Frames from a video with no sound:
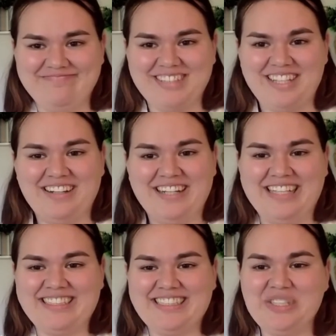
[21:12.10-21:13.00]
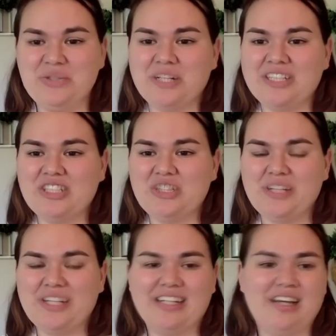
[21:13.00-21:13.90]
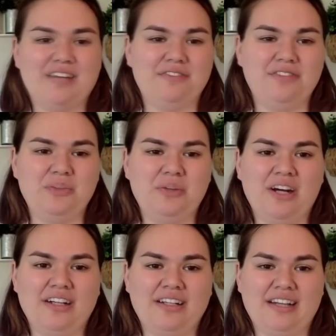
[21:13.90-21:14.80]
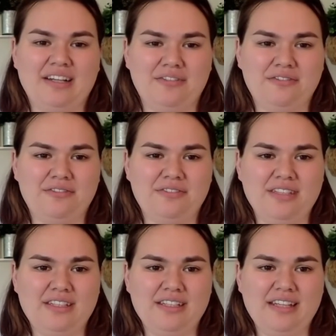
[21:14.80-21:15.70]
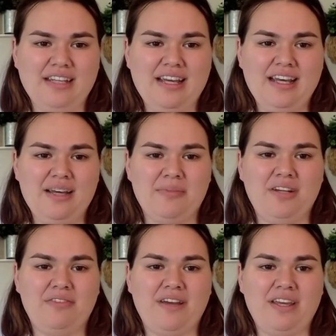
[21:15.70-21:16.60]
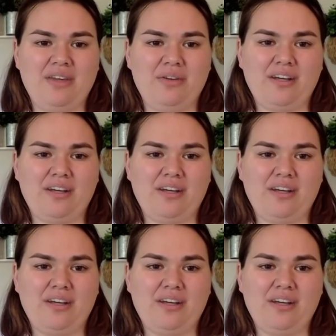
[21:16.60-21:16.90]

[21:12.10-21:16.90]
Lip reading: I see you are doing enough. You are enough. I'm going to invite you